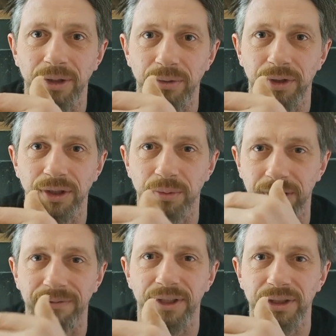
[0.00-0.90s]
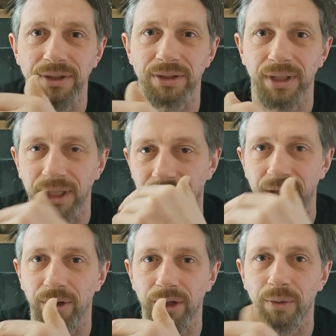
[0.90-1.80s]
nutrients we're deficient in
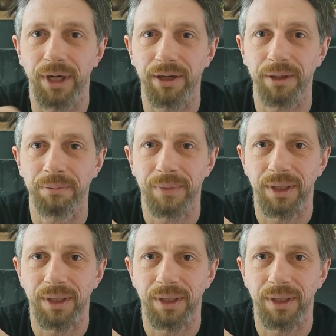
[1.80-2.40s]
our aquarium